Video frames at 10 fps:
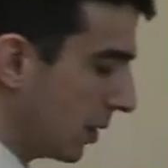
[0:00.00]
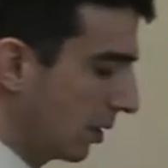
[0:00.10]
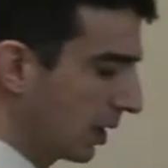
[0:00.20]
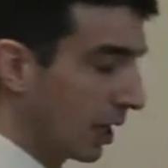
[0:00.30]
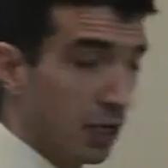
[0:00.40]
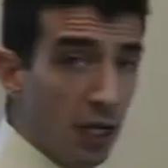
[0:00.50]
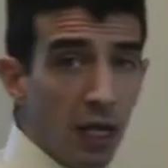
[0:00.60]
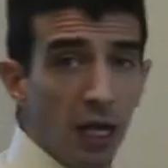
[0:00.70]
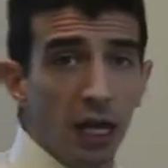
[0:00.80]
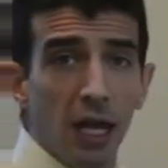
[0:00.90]
Okay.
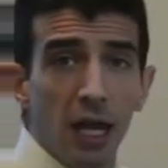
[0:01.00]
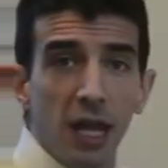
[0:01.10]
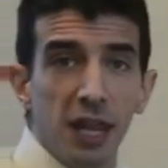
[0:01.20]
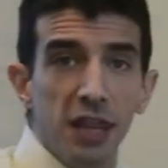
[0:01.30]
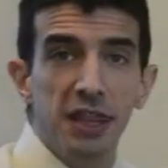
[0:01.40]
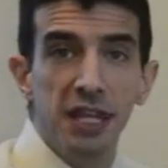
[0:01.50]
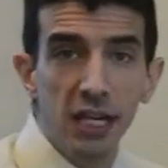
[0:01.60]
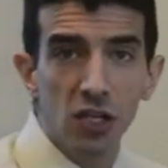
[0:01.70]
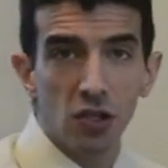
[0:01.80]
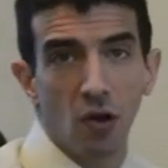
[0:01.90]

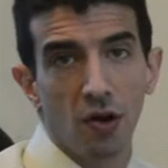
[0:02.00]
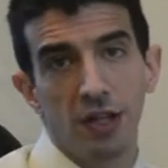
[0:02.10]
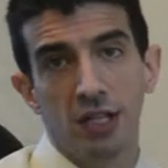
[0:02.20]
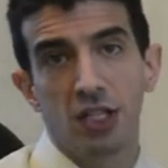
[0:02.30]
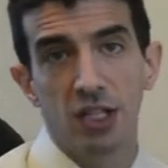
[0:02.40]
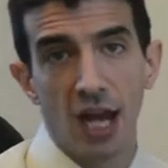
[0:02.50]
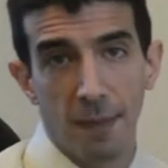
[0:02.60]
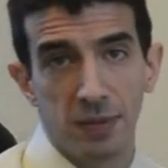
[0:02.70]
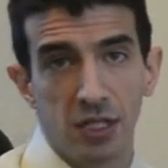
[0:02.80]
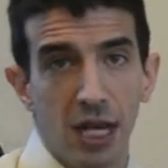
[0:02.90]
These are the
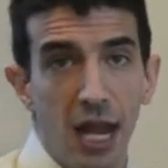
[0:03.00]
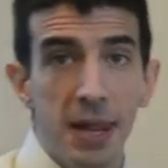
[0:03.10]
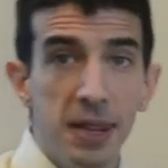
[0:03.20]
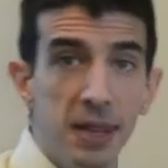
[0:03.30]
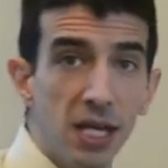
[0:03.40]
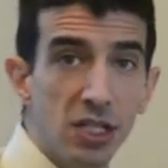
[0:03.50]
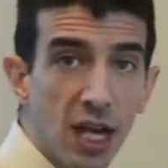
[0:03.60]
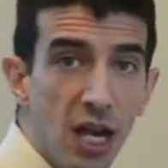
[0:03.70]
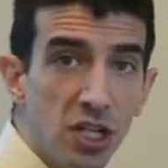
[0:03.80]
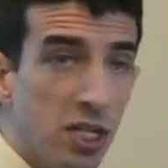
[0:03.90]
steps. In this
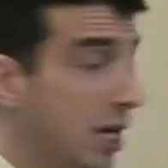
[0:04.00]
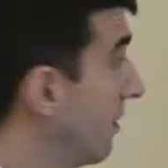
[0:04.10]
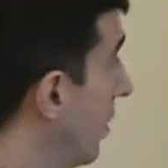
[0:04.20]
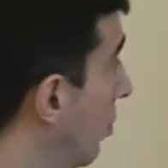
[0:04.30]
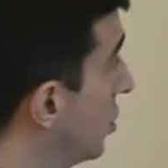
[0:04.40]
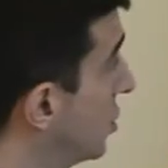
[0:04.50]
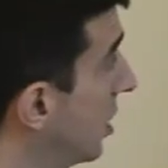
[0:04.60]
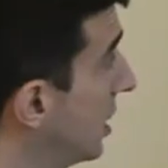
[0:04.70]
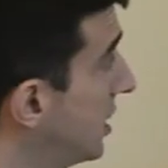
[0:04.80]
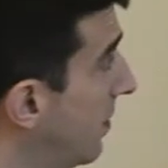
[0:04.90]
case scenario, what you're
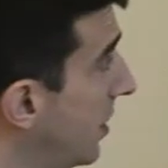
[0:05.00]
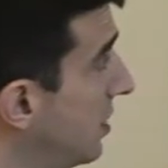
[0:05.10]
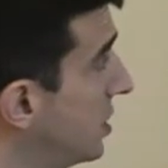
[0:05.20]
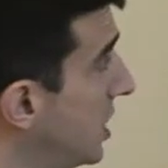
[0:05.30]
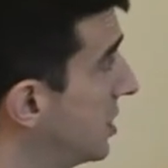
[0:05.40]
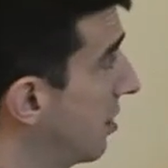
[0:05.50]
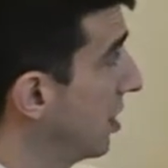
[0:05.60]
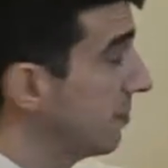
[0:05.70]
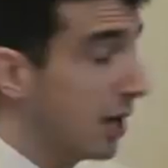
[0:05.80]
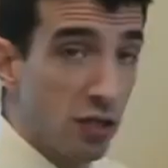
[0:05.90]
going to typically see is they're
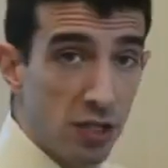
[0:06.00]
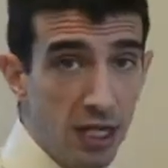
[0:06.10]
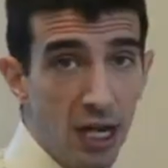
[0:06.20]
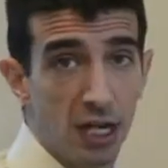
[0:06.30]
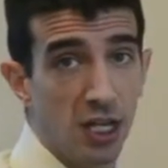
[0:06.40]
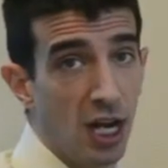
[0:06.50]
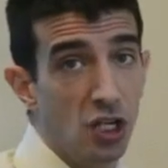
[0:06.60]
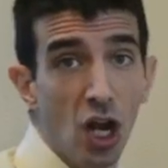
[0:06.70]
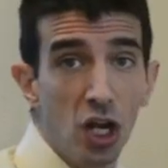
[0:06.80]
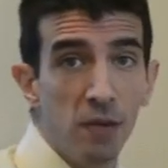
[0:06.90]
going to measure
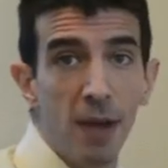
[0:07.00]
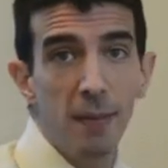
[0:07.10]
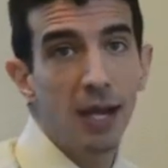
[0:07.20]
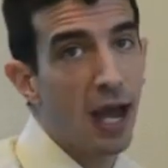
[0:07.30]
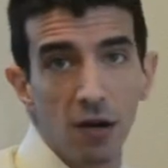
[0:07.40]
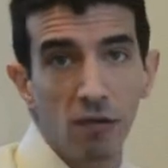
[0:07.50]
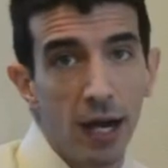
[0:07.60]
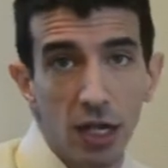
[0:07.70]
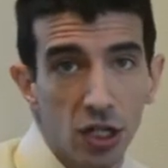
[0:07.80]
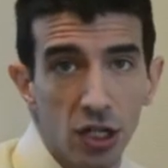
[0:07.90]
TSH. You may be of
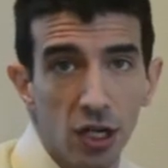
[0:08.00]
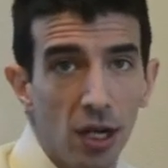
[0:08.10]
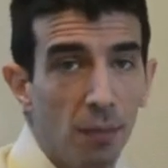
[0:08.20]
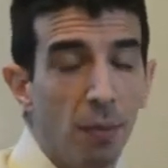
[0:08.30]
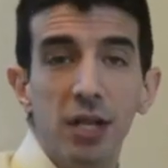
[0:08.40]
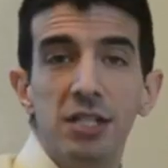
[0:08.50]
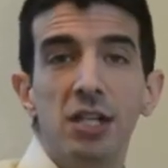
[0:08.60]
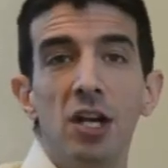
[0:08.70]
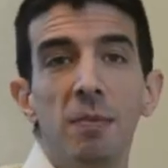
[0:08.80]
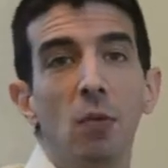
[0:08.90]
range, but it's
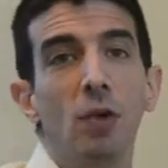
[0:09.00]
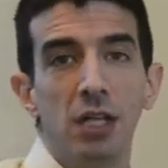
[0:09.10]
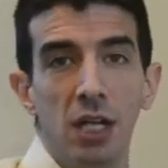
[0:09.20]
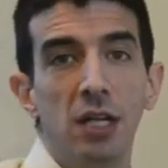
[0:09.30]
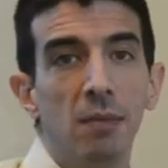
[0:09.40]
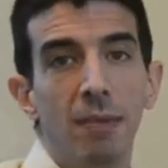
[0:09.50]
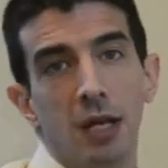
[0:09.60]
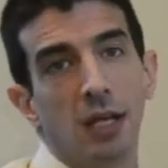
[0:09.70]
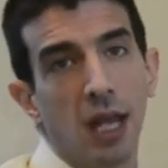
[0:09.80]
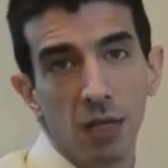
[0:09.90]
going to be within the
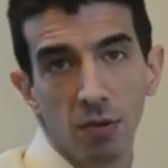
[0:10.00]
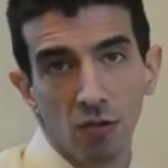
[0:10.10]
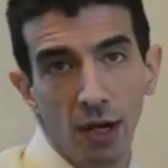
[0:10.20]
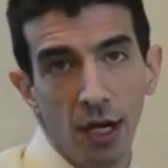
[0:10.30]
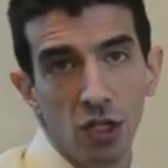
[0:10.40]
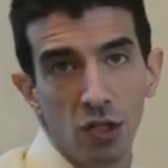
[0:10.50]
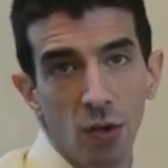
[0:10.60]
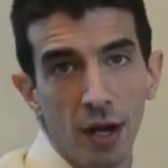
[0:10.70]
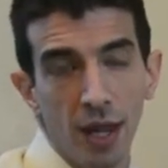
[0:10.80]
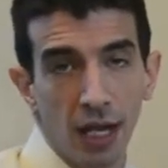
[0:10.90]
medicatable range
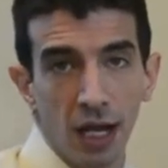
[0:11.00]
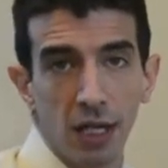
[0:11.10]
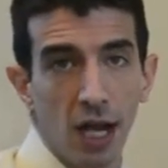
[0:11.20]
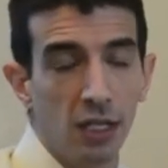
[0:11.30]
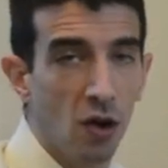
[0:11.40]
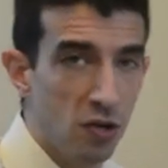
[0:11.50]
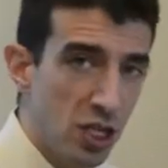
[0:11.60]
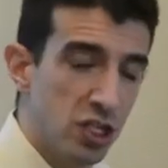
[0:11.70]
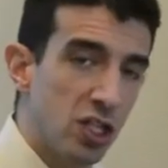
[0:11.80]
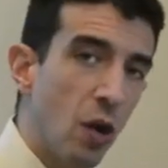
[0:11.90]
where they can't diagnose
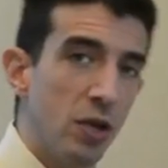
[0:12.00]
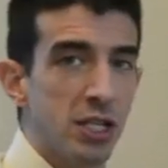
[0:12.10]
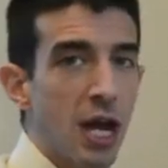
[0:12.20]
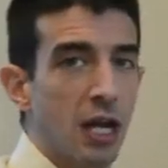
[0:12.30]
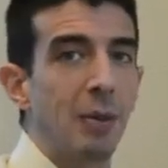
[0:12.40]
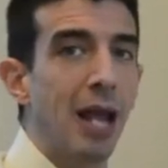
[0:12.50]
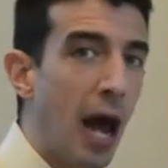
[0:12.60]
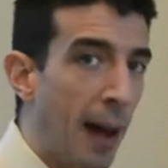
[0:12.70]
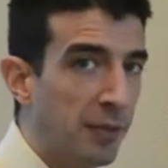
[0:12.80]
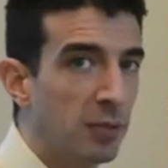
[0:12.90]
it, so it's not going to be
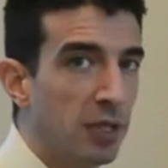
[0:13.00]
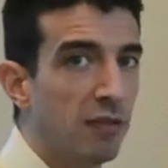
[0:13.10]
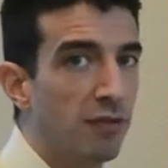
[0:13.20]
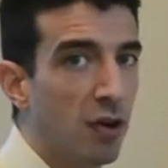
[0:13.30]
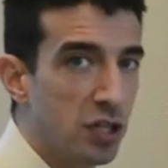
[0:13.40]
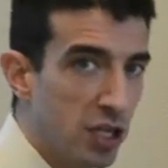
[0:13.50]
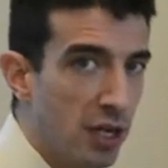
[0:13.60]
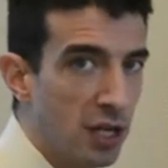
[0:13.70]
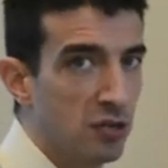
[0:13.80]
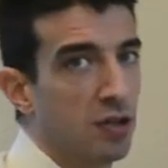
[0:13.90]
optimally functioned,
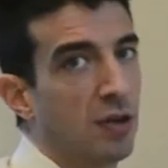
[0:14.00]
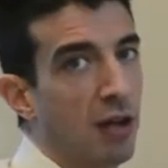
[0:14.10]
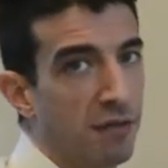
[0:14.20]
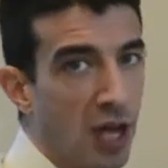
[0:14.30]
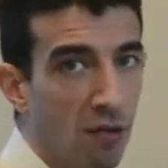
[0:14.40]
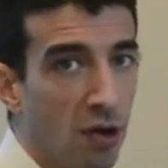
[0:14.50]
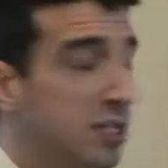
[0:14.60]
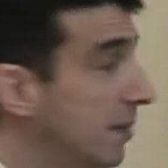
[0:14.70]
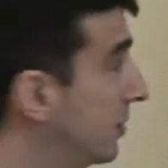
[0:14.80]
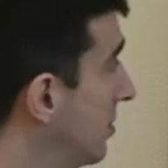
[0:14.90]
and you're still going to have thyroid
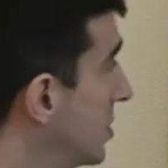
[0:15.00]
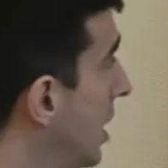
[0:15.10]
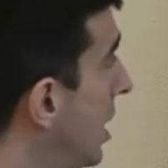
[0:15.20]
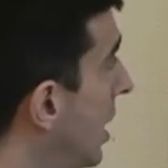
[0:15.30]
symptoms.